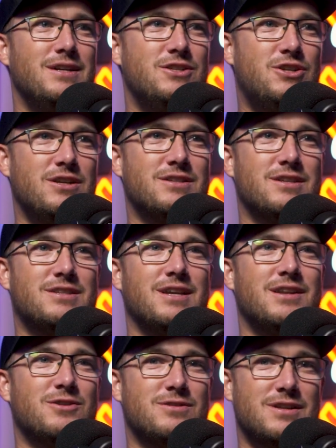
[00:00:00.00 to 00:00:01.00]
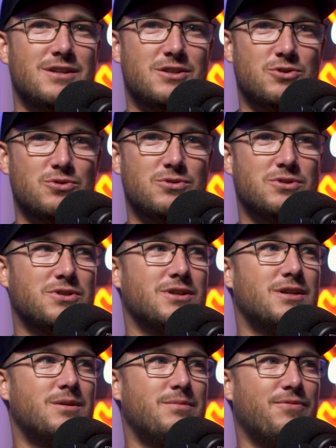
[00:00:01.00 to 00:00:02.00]
Jesus enters into
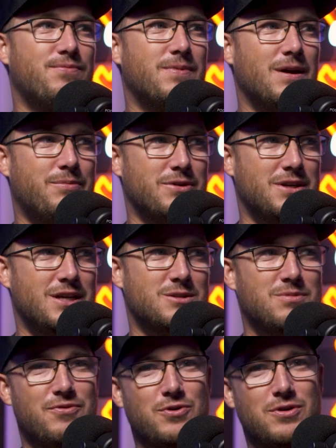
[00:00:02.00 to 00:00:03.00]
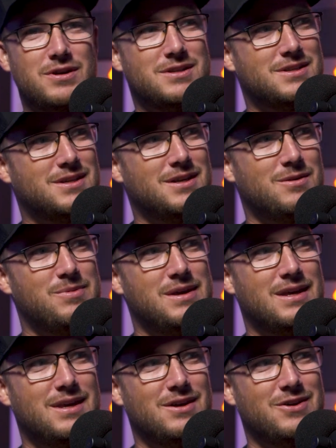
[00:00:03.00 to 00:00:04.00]
Jerusalem a couple days before he's going to be
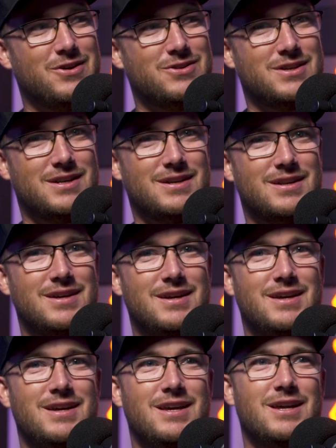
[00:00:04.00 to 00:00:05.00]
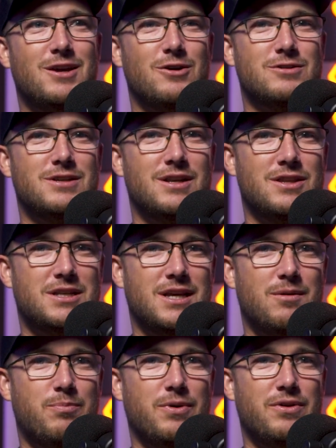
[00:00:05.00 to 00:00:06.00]
killed, and he goes into the
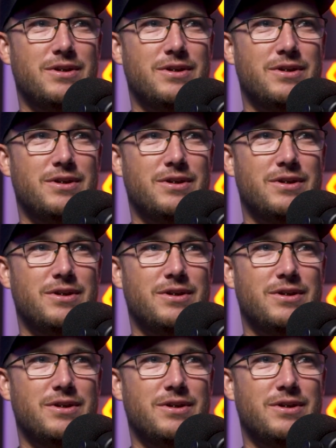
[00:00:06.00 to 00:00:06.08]
temple.